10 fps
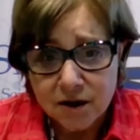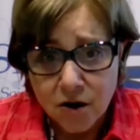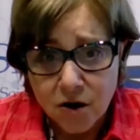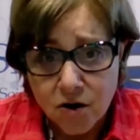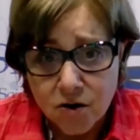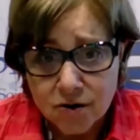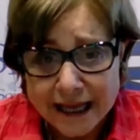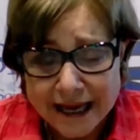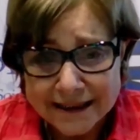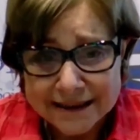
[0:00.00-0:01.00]
all
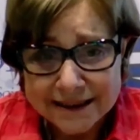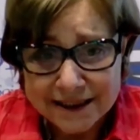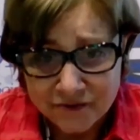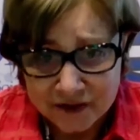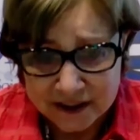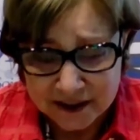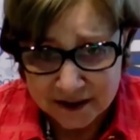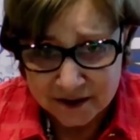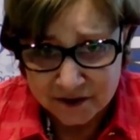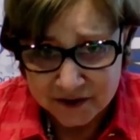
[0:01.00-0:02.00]

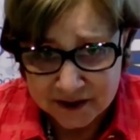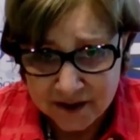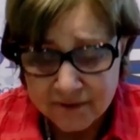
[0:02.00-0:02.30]
activities